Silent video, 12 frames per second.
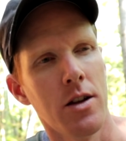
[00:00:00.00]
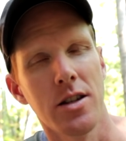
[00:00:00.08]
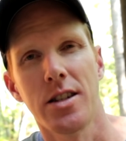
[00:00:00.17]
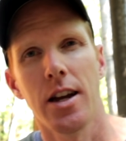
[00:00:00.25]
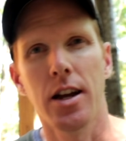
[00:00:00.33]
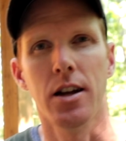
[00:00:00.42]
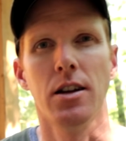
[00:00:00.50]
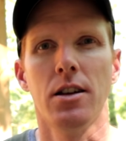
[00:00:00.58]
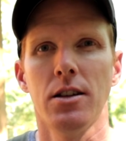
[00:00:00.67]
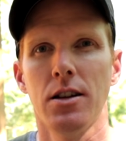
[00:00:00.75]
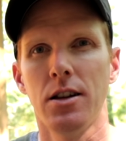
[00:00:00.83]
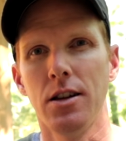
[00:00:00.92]
say,
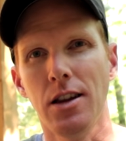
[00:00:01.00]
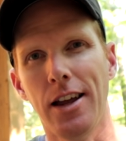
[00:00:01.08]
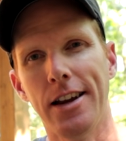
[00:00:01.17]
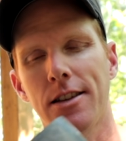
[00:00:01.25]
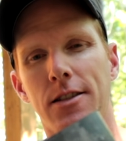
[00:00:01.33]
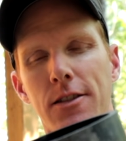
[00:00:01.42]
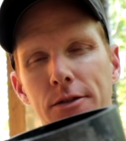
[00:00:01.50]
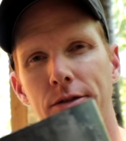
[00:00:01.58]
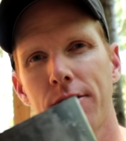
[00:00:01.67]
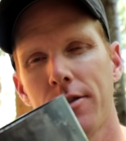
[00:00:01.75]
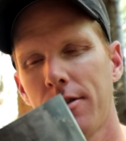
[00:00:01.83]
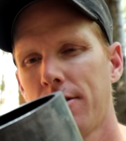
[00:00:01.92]
lengths of
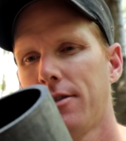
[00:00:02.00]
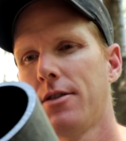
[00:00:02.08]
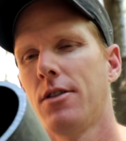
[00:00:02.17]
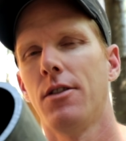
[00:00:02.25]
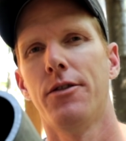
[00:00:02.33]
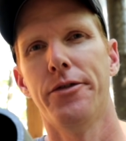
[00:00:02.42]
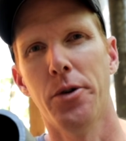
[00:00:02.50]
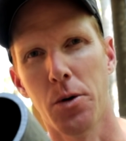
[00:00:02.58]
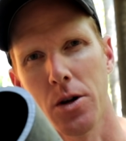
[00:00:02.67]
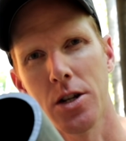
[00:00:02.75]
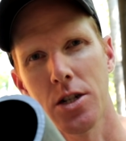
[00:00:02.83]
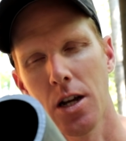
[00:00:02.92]

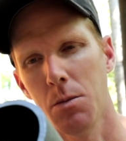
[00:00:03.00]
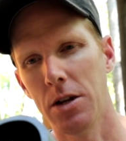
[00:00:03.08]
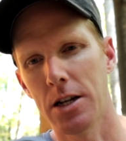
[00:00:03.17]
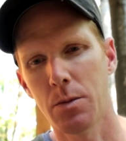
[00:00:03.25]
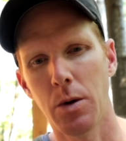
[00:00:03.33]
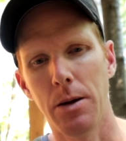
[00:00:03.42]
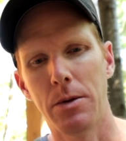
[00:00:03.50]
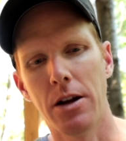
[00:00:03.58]
four inch ABS pipe.